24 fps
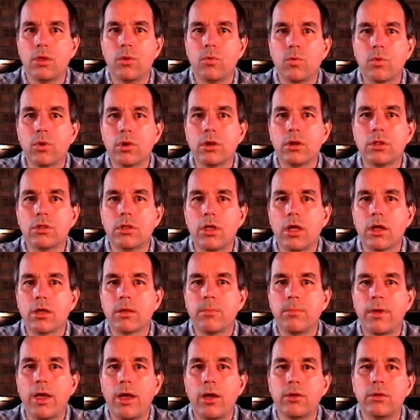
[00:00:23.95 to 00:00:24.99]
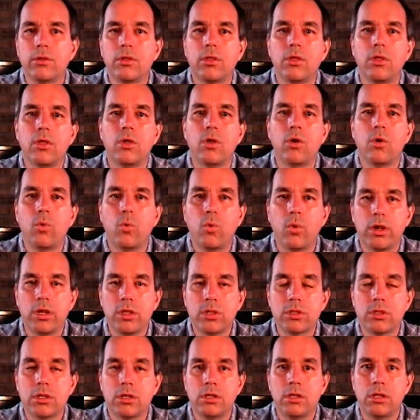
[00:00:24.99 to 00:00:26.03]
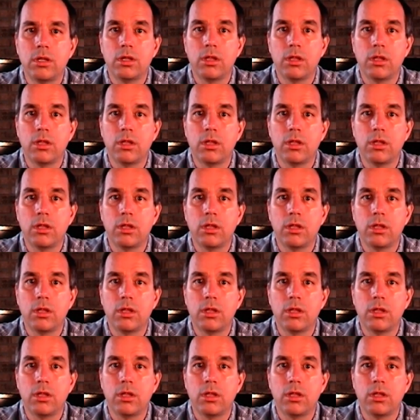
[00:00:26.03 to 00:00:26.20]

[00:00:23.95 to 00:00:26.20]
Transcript: We're going to talk about what is a